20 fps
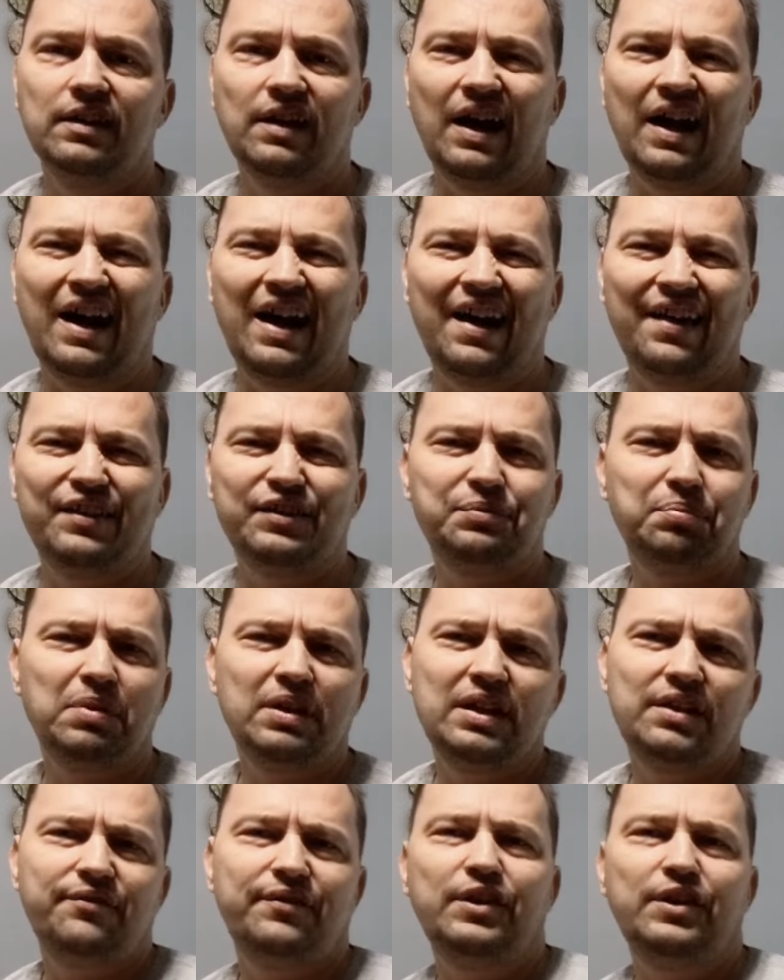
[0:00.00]
There's
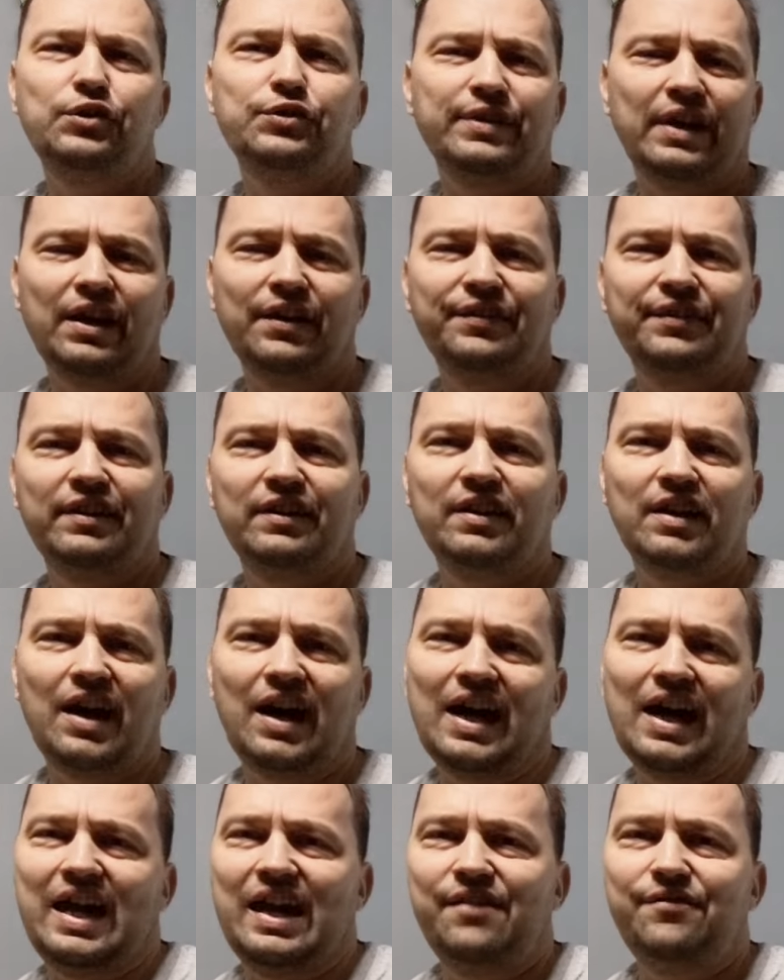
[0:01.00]
plenty of videos out there.
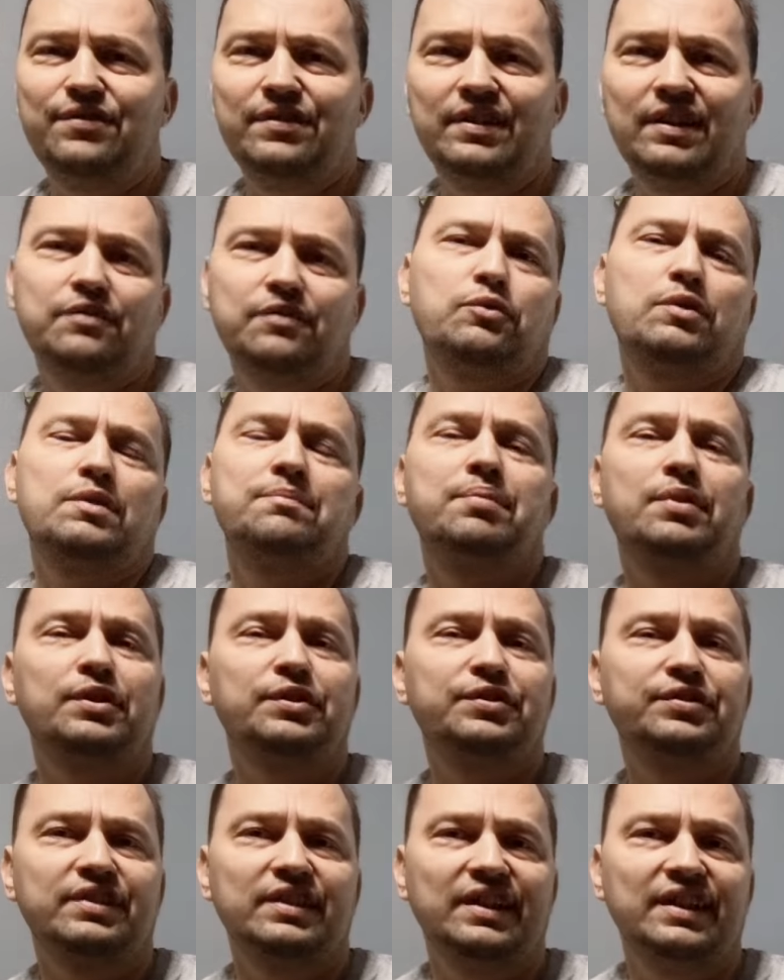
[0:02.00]
I even done one
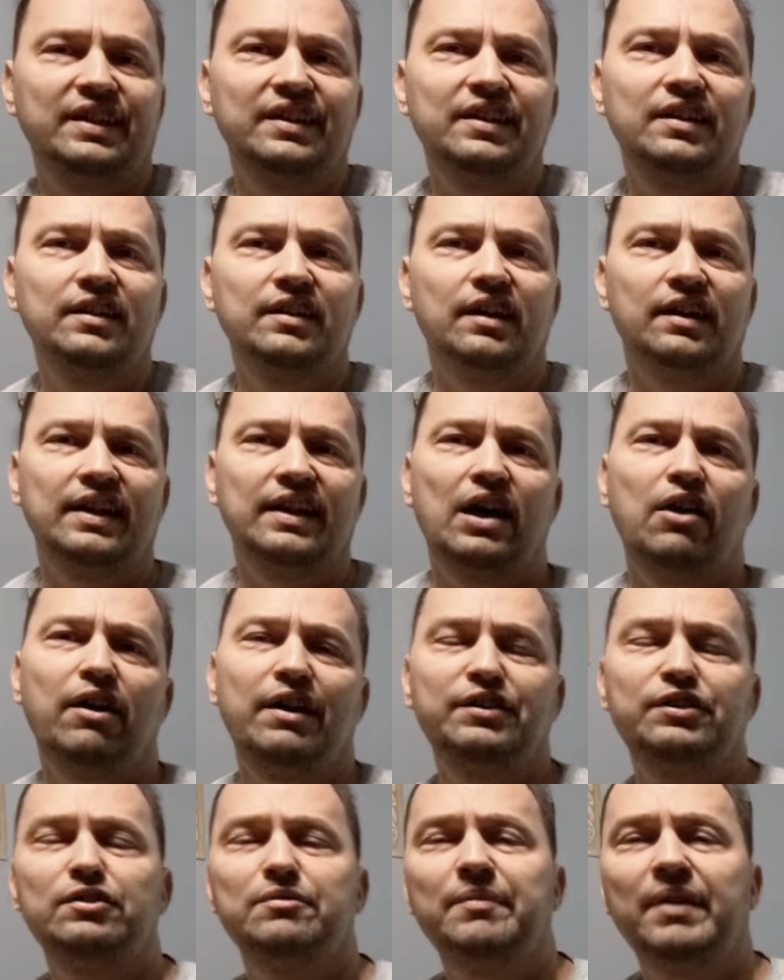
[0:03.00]
personally on how
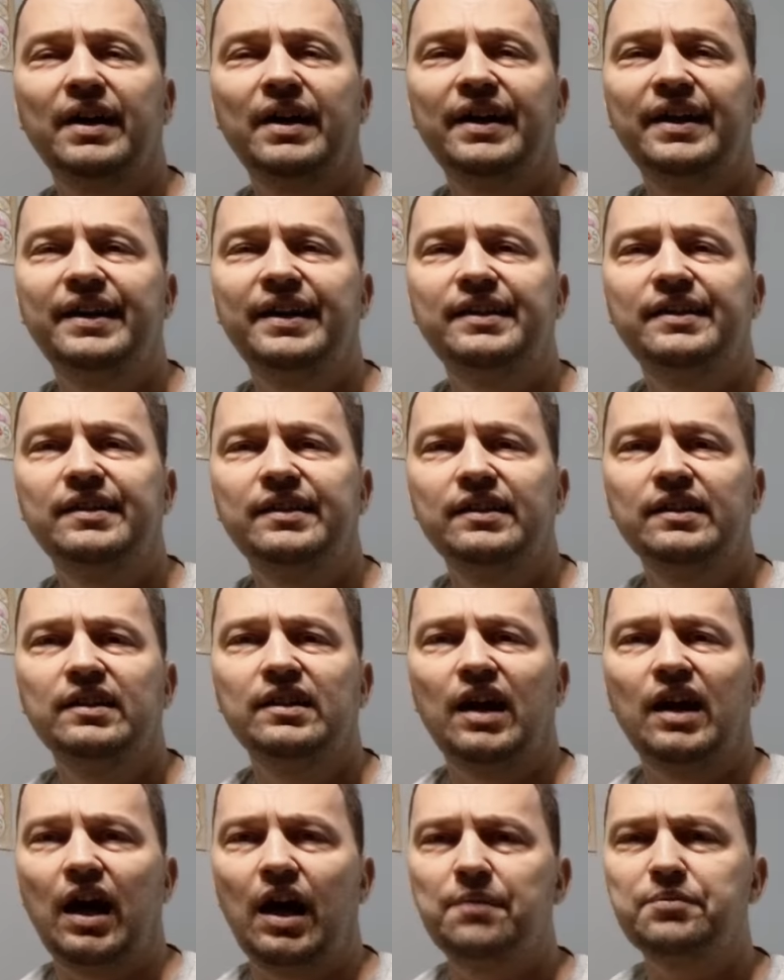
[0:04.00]
I do mine.
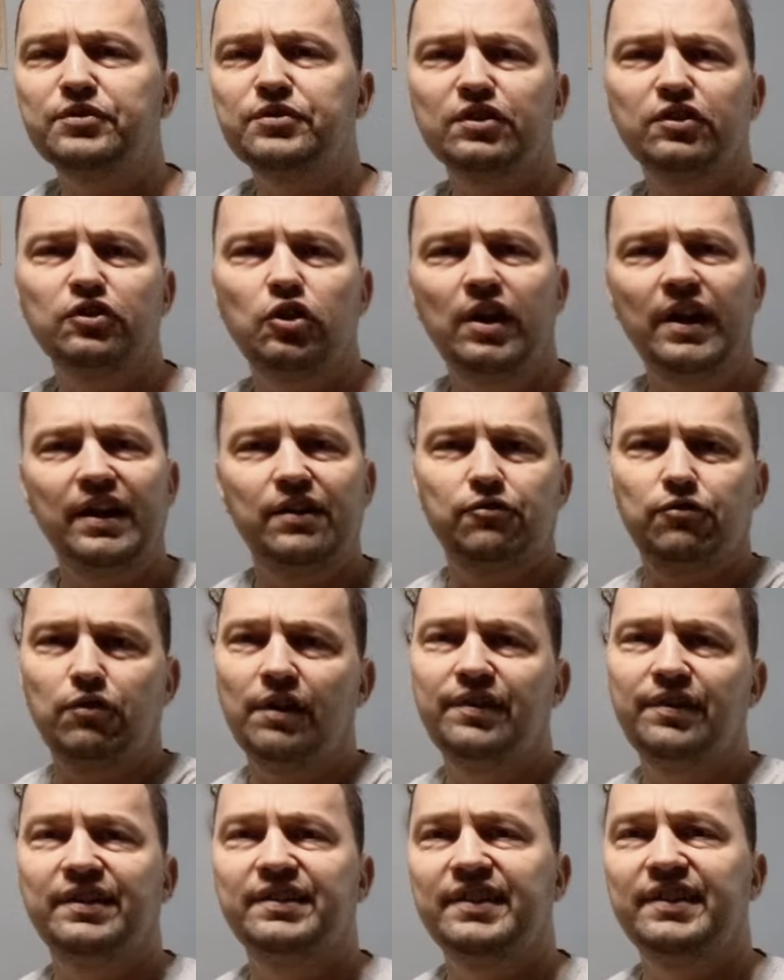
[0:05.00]
I'm just going to go ahead and
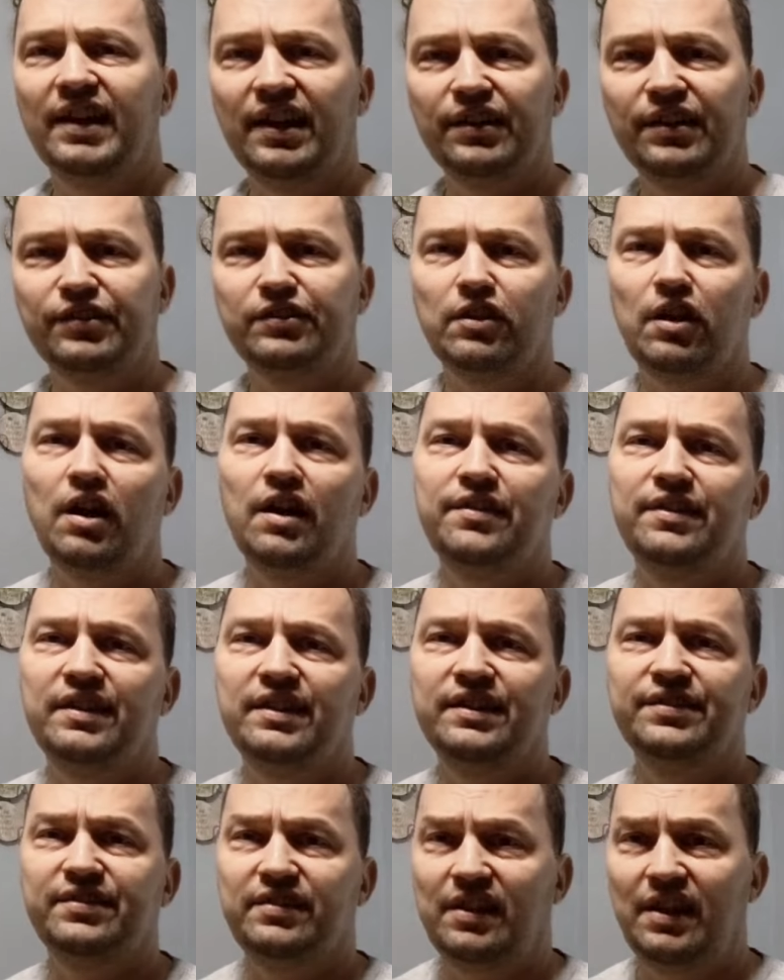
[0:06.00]
run the test on
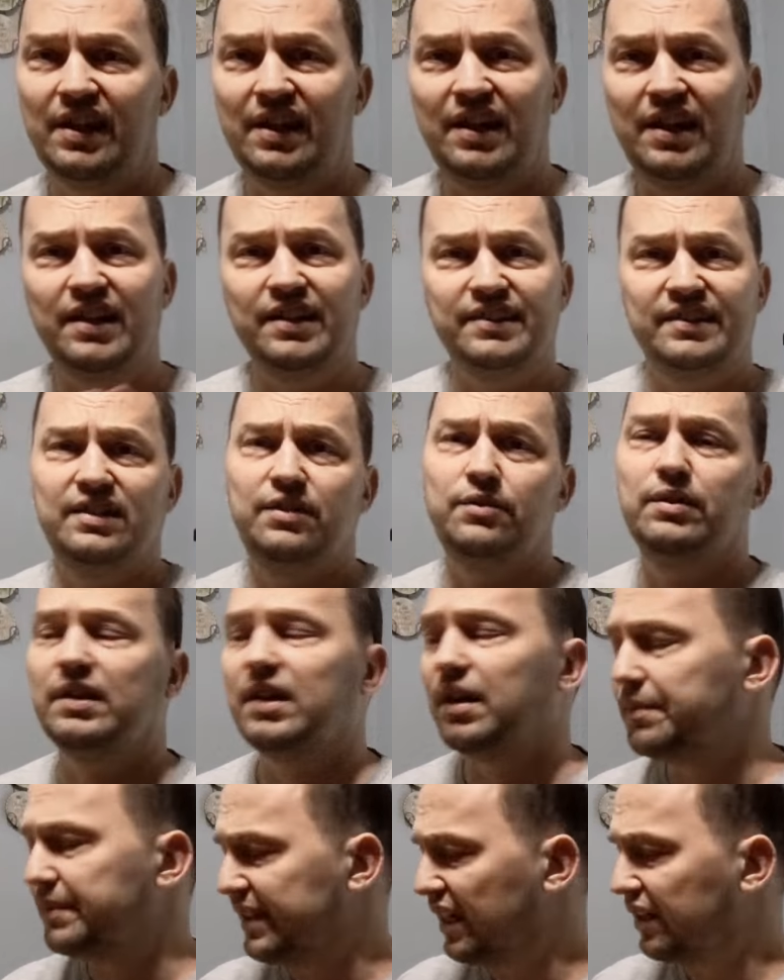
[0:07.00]
this and see what it
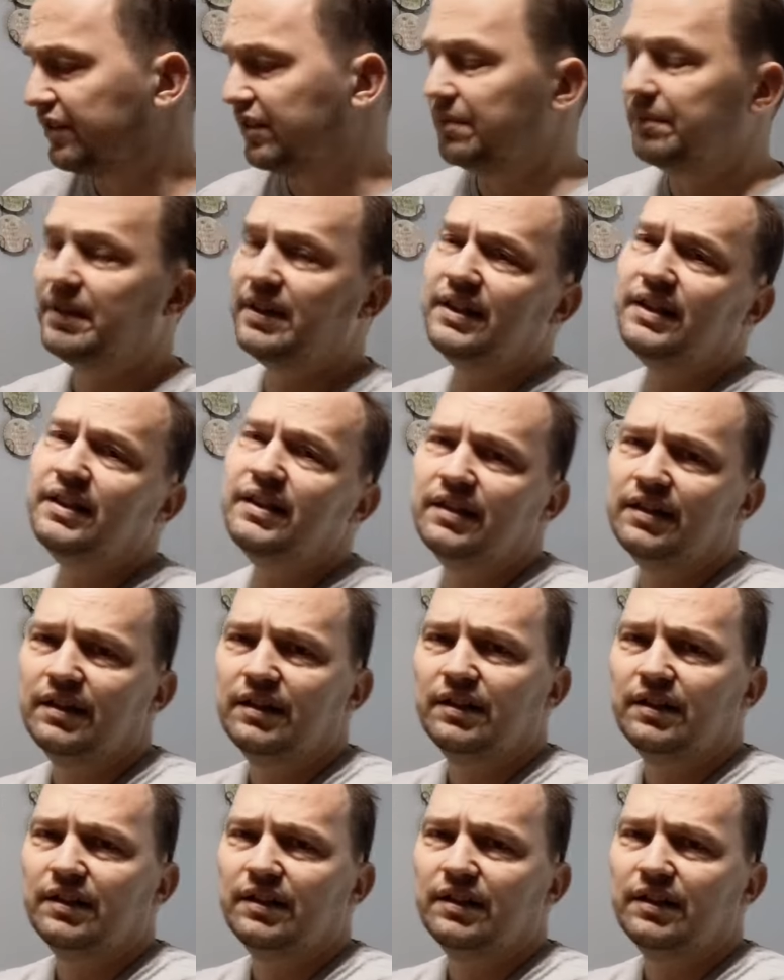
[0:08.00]
comes out to be.